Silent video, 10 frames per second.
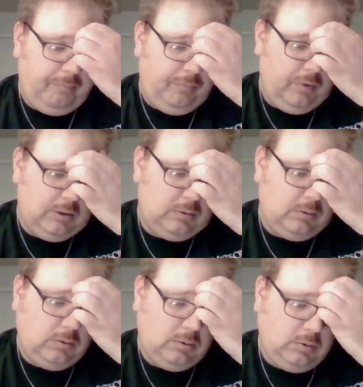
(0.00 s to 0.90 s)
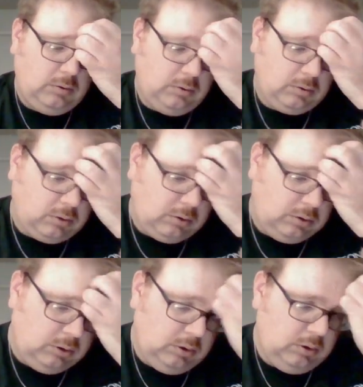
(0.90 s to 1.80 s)

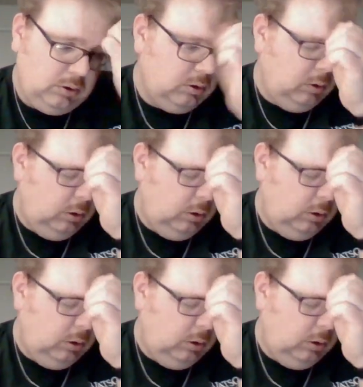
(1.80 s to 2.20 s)
No one is speaking in this clip.